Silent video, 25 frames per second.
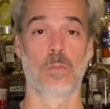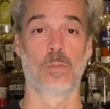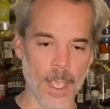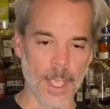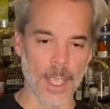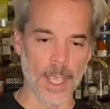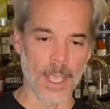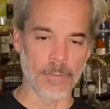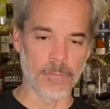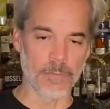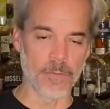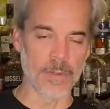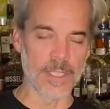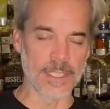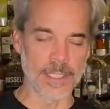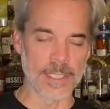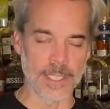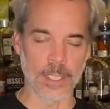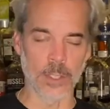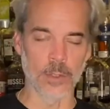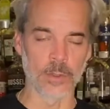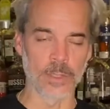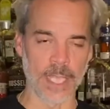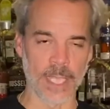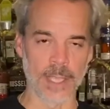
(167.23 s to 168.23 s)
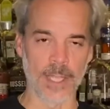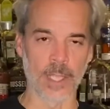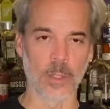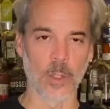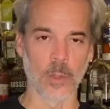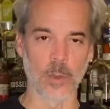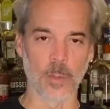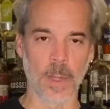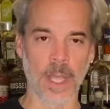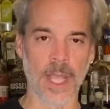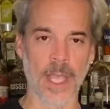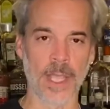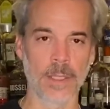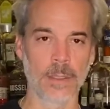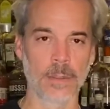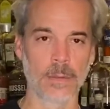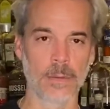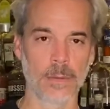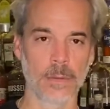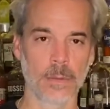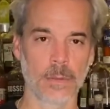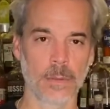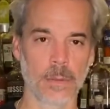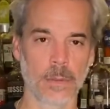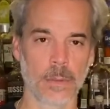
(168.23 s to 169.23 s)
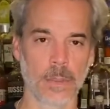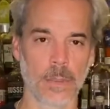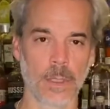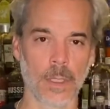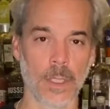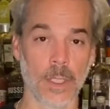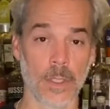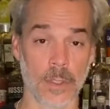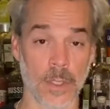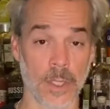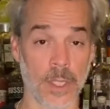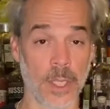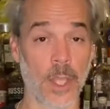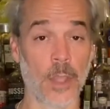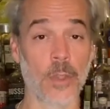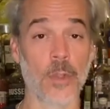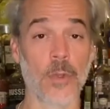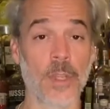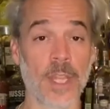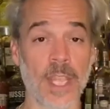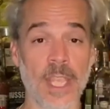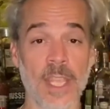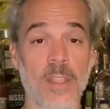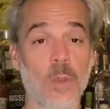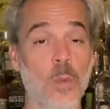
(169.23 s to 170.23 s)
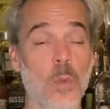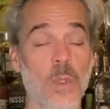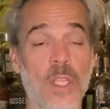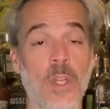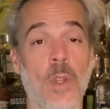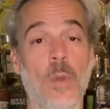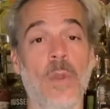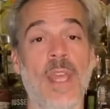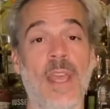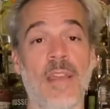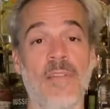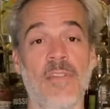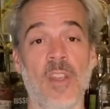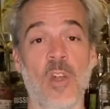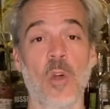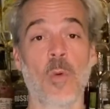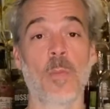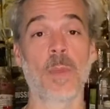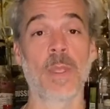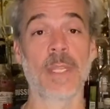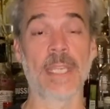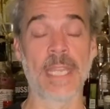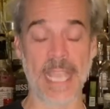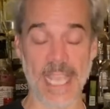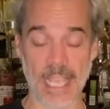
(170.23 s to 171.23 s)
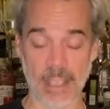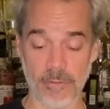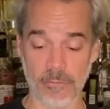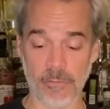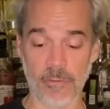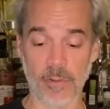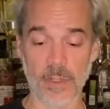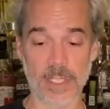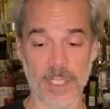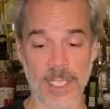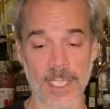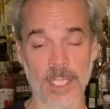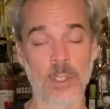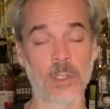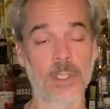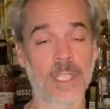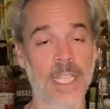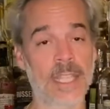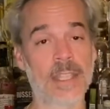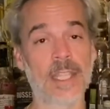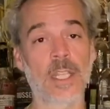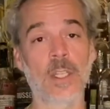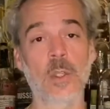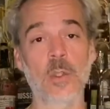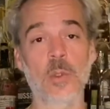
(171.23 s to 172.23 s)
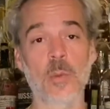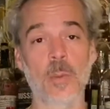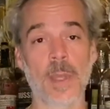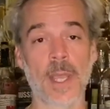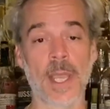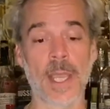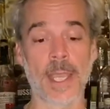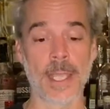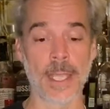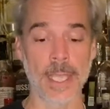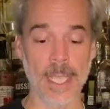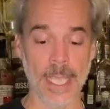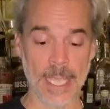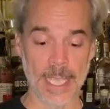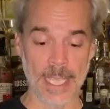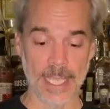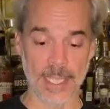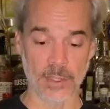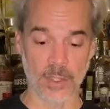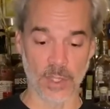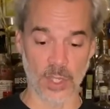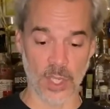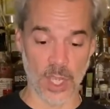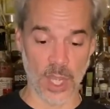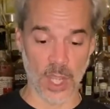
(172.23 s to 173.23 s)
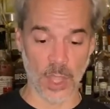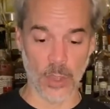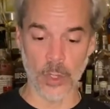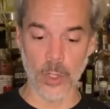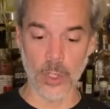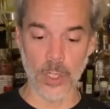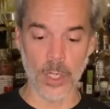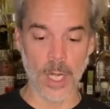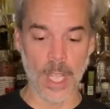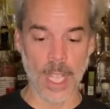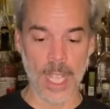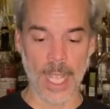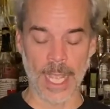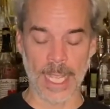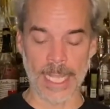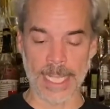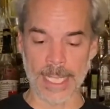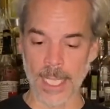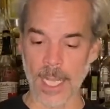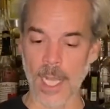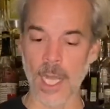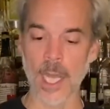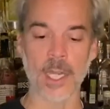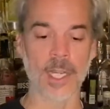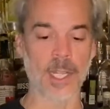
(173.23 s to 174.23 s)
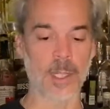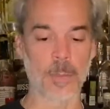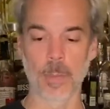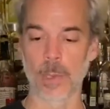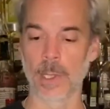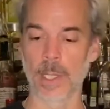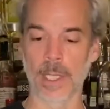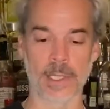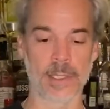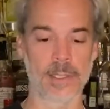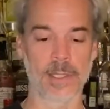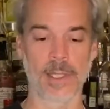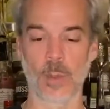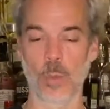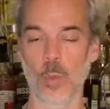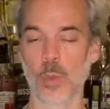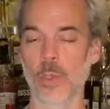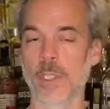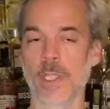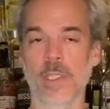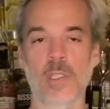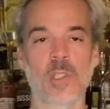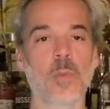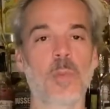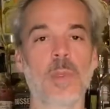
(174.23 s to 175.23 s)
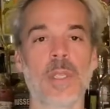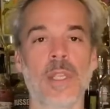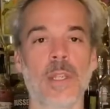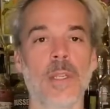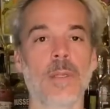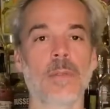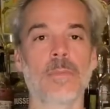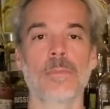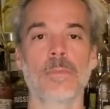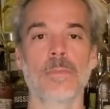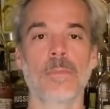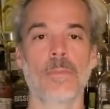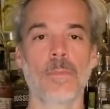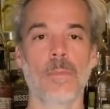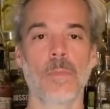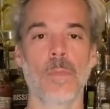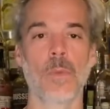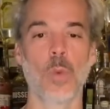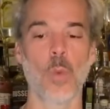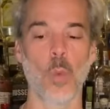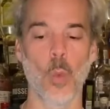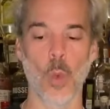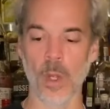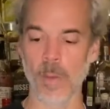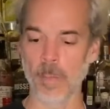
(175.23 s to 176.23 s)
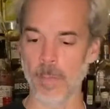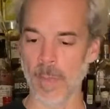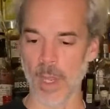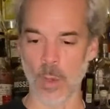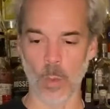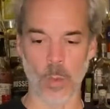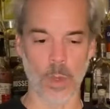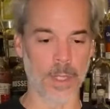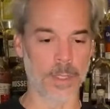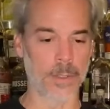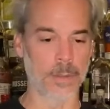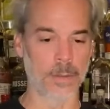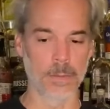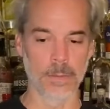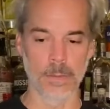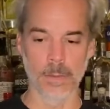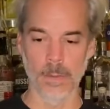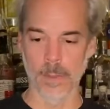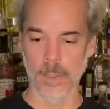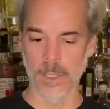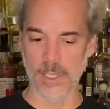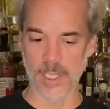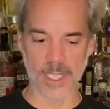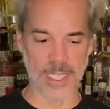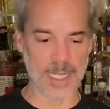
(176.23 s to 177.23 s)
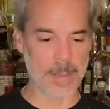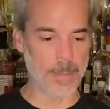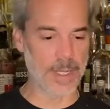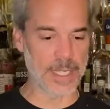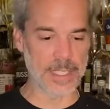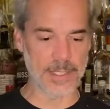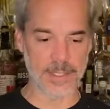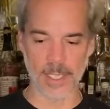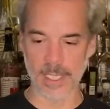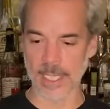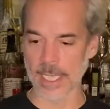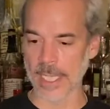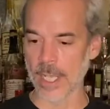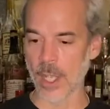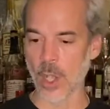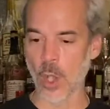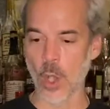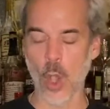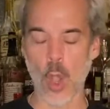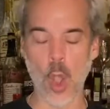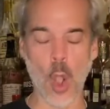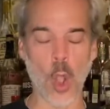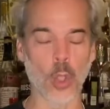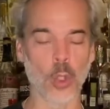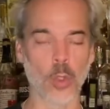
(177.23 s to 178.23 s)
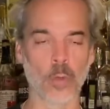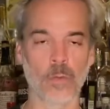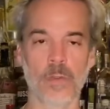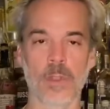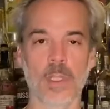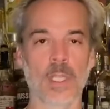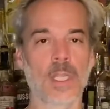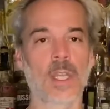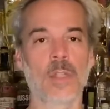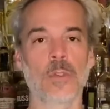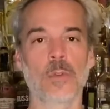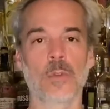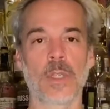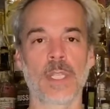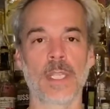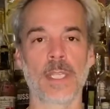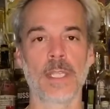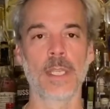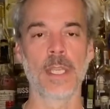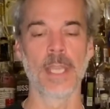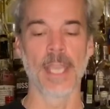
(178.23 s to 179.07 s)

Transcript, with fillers: Every single day that goes by is another day that we don't have help, and every single day that goes by is another iconic place that will disappear one by one, city by city, all over the country.